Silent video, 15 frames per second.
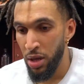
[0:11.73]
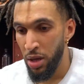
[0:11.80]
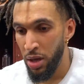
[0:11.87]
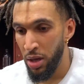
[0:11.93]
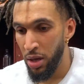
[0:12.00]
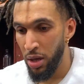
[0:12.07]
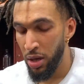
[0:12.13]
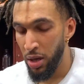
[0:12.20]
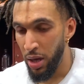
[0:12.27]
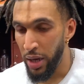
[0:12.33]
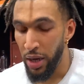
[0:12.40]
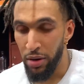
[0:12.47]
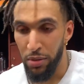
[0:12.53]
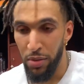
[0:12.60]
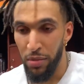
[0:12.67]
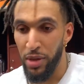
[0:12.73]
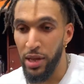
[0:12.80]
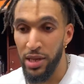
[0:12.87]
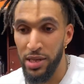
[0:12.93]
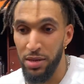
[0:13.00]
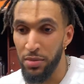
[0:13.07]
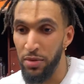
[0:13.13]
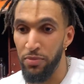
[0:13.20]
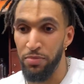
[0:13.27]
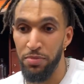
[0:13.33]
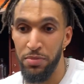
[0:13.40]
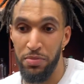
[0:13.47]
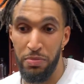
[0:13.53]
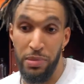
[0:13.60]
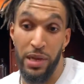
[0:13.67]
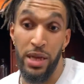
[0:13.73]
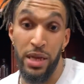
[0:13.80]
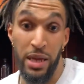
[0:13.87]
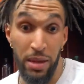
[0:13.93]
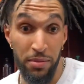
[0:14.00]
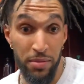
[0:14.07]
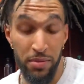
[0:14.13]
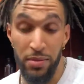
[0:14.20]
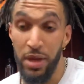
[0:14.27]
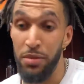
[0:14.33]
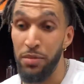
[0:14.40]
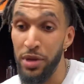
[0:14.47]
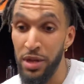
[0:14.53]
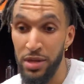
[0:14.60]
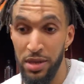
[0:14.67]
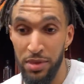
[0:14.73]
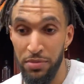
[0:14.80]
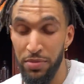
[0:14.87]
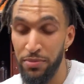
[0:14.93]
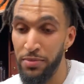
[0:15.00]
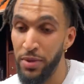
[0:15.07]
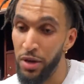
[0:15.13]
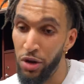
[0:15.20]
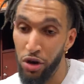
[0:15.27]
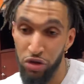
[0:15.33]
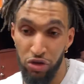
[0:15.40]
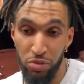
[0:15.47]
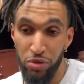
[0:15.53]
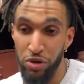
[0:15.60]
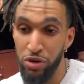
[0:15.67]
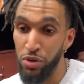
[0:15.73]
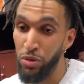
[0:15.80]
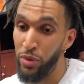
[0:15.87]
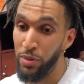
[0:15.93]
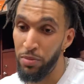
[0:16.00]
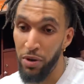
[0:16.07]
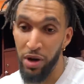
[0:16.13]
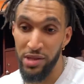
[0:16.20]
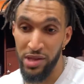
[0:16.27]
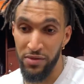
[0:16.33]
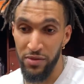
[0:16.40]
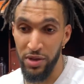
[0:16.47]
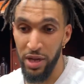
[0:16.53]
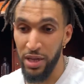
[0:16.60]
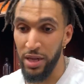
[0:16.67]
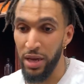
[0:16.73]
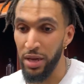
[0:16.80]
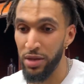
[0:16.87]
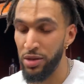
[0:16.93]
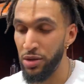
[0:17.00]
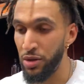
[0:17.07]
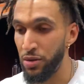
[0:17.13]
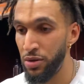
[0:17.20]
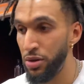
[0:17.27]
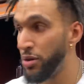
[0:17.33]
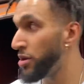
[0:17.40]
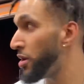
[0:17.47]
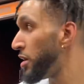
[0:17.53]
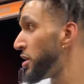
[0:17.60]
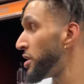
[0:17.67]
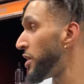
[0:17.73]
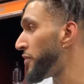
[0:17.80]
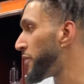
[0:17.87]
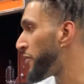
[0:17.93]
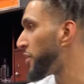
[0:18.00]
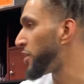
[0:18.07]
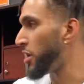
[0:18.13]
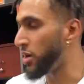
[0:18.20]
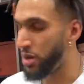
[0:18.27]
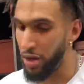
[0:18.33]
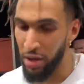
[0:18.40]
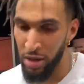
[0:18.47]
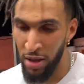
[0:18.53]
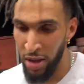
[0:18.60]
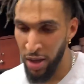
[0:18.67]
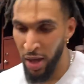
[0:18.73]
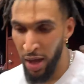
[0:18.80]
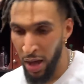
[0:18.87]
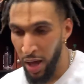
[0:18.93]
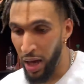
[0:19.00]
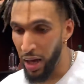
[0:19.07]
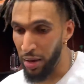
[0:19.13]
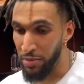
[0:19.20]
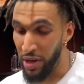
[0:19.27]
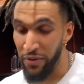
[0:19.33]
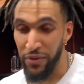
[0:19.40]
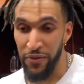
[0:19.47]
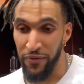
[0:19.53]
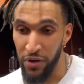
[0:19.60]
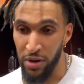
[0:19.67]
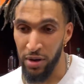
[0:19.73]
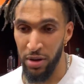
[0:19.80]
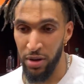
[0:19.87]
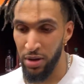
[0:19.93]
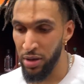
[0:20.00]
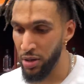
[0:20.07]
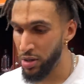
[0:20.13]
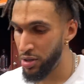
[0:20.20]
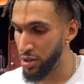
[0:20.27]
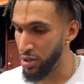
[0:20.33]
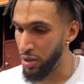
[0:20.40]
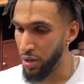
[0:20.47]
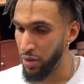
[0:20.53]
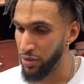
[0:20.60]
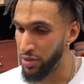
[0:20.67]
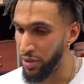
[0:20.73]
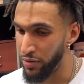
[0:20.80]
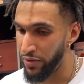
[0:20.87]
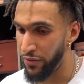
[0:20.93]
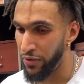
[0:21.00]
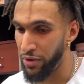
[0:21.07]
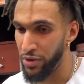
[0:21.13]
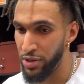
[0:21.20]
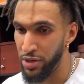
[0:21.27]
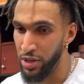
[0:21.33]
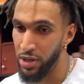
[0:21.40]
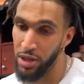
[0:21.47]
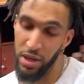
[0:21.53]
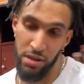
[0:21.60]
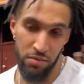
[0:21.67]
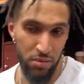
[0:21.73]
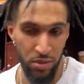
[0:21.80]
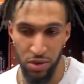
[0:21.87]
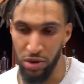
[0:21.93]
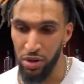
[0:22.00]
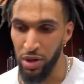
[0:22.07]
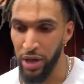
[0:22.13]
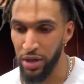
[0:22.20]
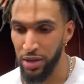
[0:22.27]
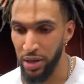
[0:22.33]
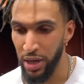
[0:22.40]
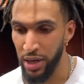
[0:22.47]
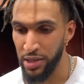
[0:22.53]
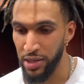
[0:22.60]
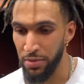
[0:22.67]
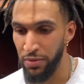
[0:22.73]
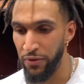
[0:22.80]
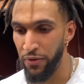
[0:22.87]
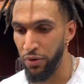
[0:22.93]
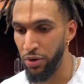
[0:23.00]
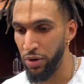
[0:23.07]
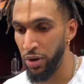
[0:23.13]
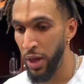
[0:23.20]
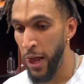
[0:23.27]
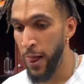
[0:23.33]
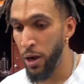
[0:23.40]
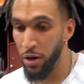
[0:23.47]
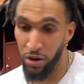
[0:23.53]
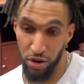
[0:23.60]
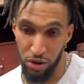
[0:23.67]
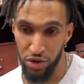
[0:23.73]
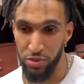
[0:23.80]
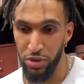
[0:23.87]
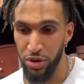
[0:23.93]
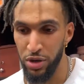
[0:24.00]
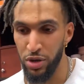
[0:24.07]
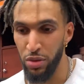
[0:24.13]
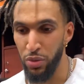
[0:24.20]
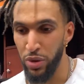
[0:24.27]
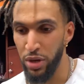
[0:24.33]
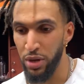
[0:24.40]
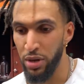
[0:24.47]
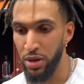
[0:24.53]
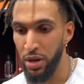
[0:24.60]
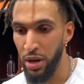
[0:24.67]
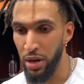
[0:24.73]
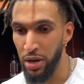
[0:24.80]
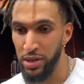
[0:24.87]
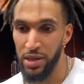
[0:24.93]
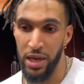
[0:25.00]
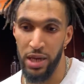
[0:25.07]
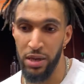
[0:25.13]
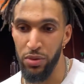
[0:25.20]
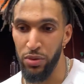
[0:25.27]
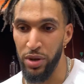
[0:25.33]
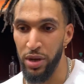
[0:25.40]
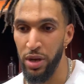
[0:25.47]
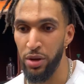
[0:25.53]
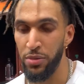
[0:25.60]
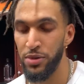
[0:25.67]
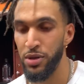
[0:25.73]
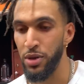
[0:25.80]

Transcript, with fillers: I can't remember the last time I played that many minutes and, and contributed to a win positively like that. So definitely fun. Um, definitely fun. So that was that was the first thing, and then you know, like like I said before contributing to the win and, and us getting the win helps.